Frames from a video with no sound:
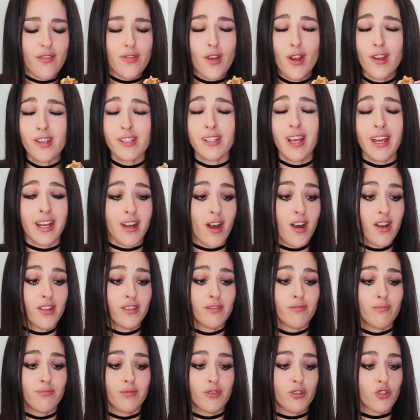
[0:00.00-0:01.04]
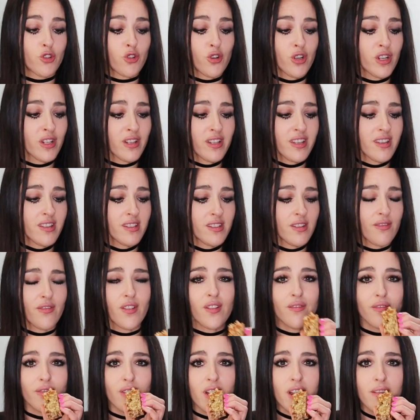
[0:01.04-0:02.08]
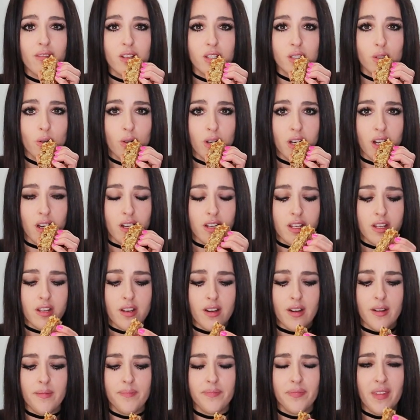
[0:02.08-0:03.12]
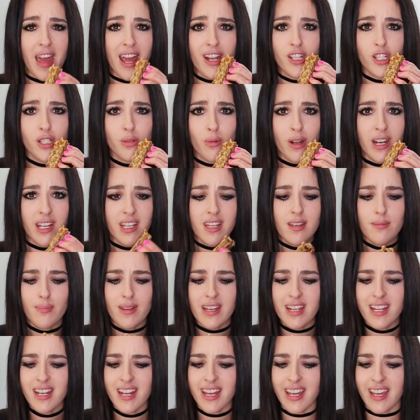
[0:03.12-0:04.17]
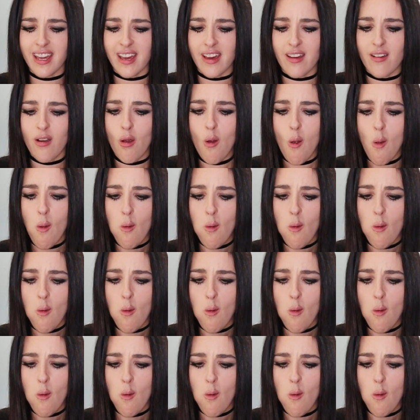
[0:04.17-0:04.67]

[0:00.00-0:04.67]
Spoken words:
There's like a trillion different flavors going on here. I just want to keep eating it.